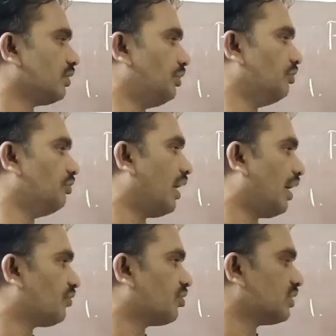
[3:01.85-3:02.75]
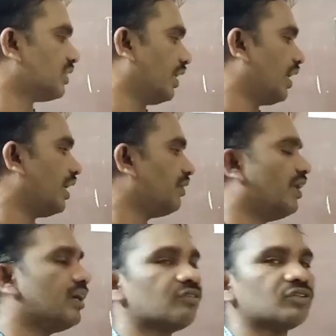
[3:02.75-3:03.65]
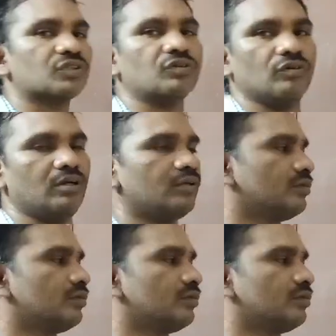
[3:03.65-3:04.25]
you have to say I went to school.